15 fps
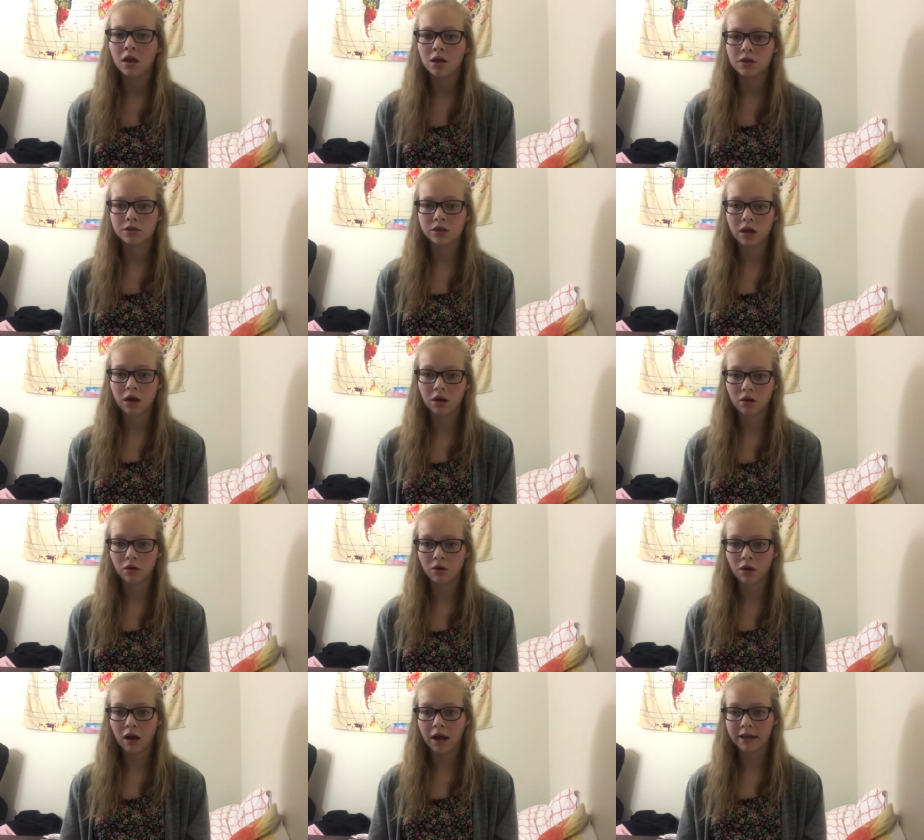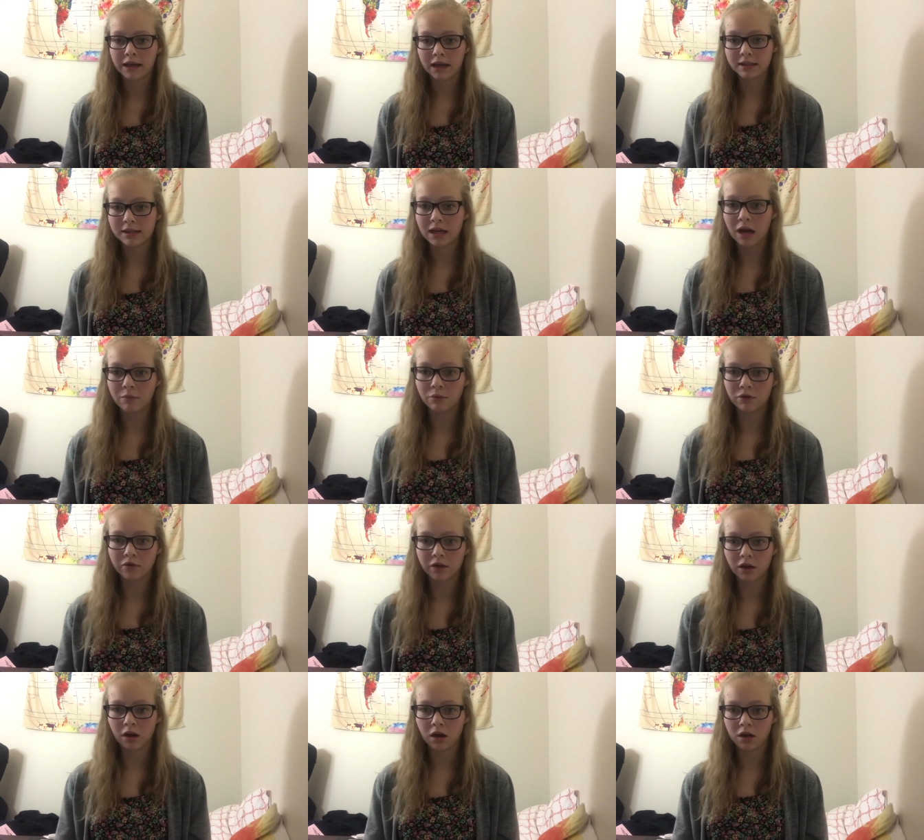So I guess now
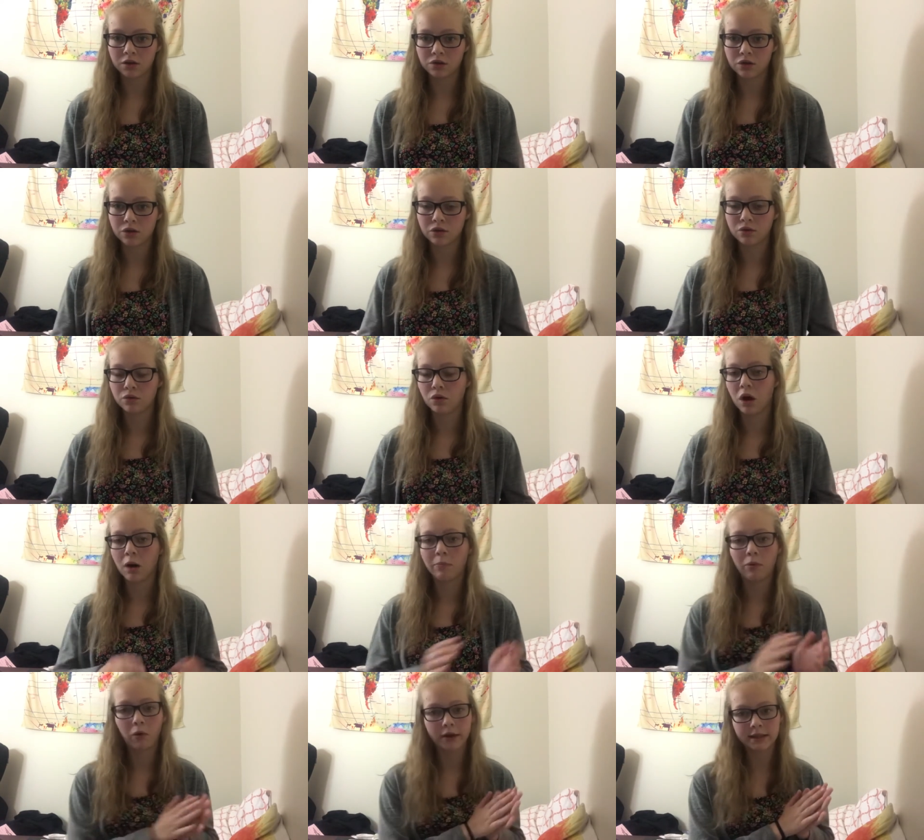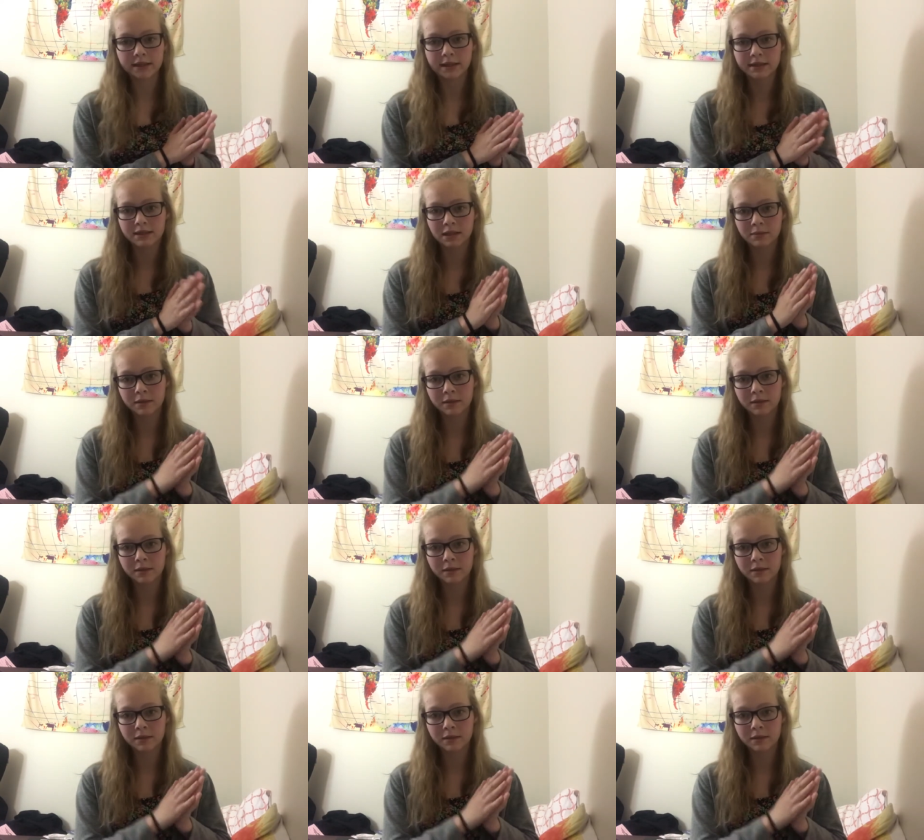moving on to our point system,